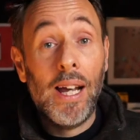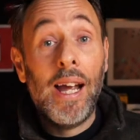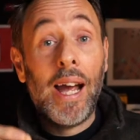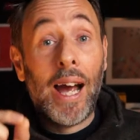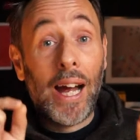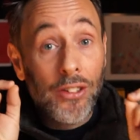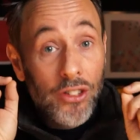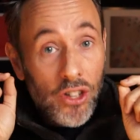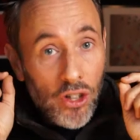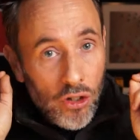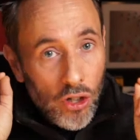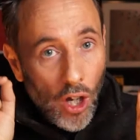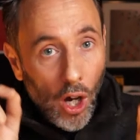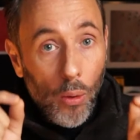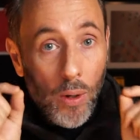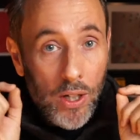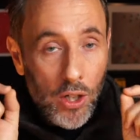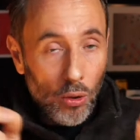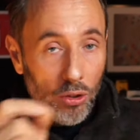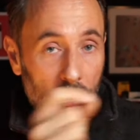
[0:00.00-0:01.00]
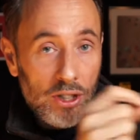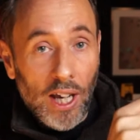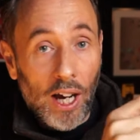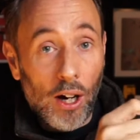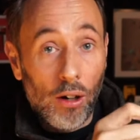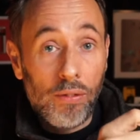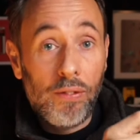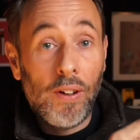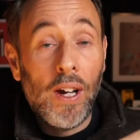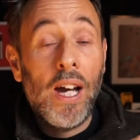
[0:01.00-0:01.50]
and to know in
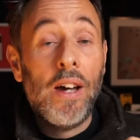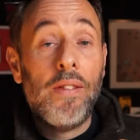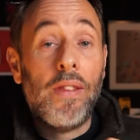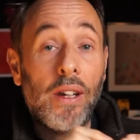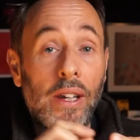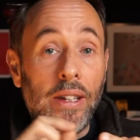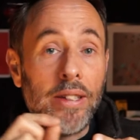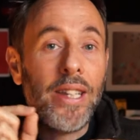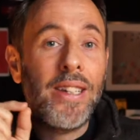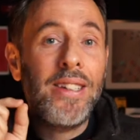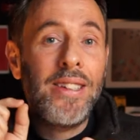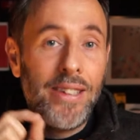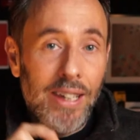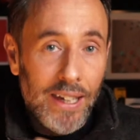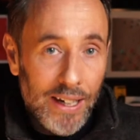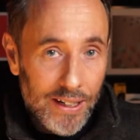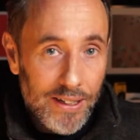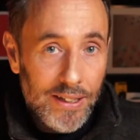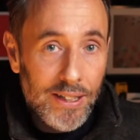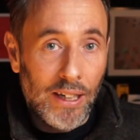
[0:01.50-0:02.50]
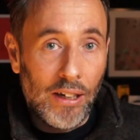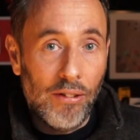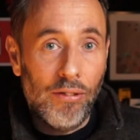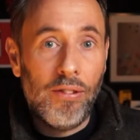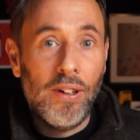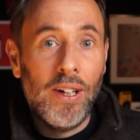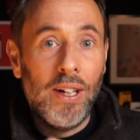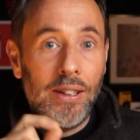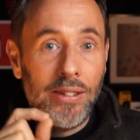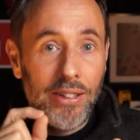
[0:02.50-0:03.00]
yourself that it's addictive
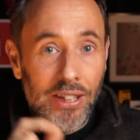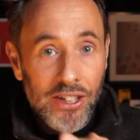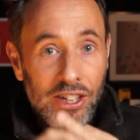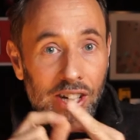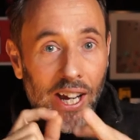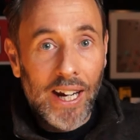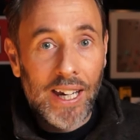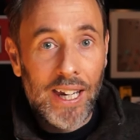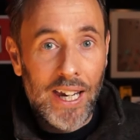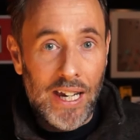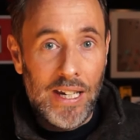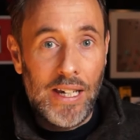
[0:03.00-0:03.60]
to check in.